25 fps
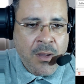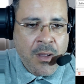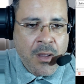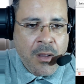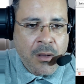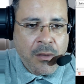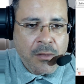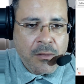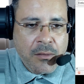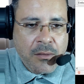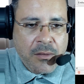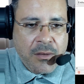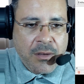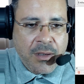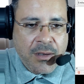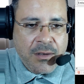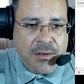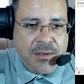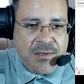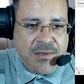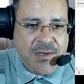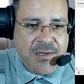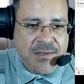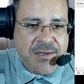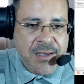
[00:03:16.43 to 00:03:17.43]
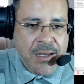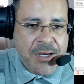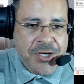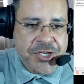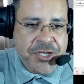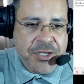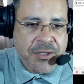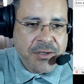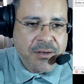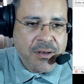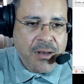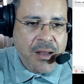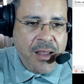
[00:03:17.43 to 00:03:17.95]
Okay, this is section
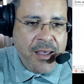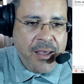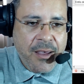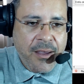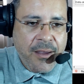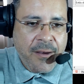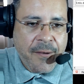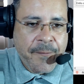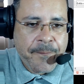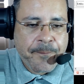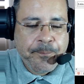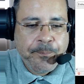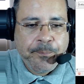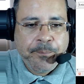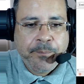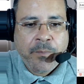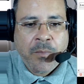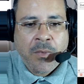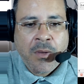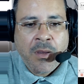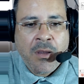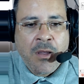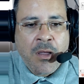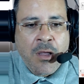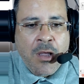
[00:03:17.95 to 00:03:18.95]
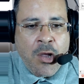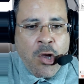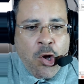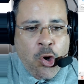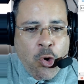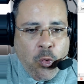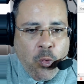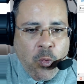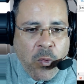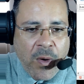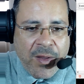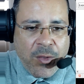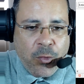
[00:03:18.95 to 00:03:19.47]
A.
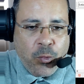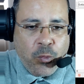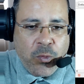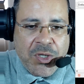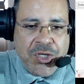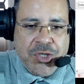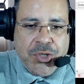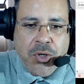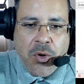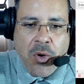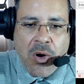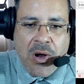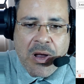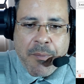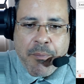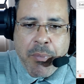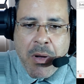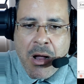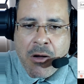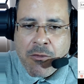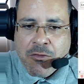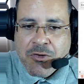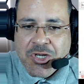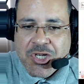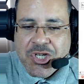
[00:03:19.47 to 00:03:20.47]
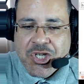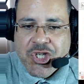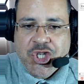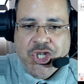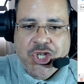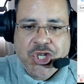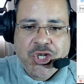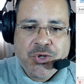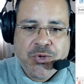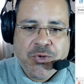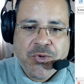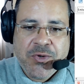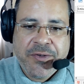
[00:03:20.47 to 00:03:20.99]
When we talk about
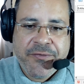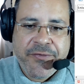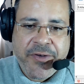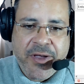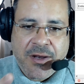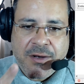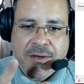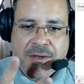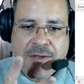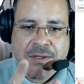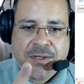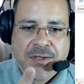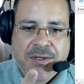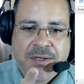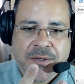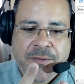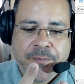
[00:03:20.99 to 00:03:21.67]
two events